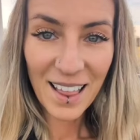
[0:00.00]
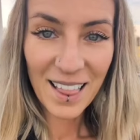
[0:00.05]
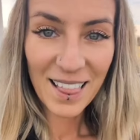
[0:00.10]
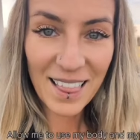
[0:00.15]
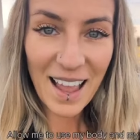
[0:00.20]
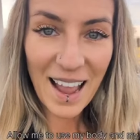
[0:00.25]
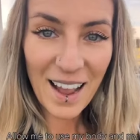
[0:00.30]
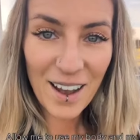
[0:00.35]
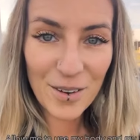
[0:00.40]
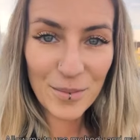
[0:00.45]

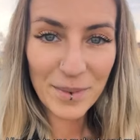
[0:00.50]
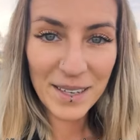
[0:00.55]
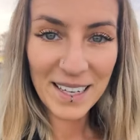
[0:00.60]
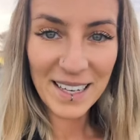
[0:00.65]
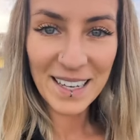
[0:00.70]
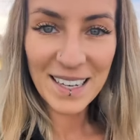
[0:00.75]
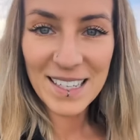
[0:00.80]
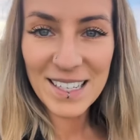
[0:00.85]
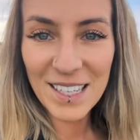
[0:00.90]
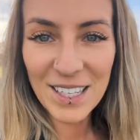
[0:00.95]
allow
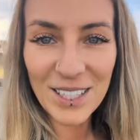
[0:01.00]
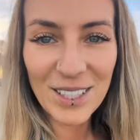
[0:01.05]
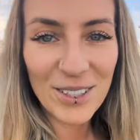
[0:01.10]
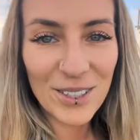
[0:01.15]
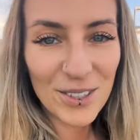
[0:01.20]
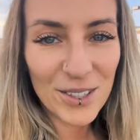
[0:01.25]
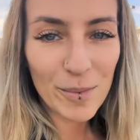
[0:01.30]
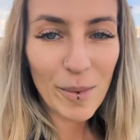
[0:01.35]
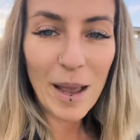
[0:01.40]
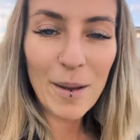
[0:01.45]
me to
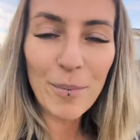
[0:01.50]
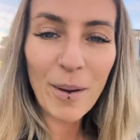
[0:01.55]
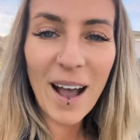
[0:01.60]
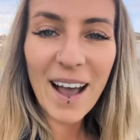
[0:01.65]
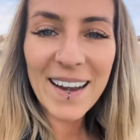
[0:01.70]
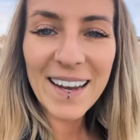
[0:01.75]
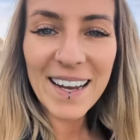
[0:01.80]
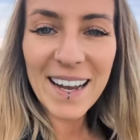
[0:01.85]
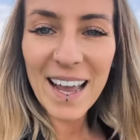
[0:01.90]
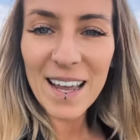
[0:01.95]
use my
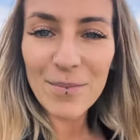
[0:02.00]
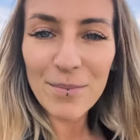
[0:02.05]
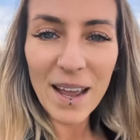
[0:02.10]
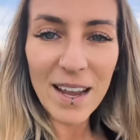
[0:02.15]
body and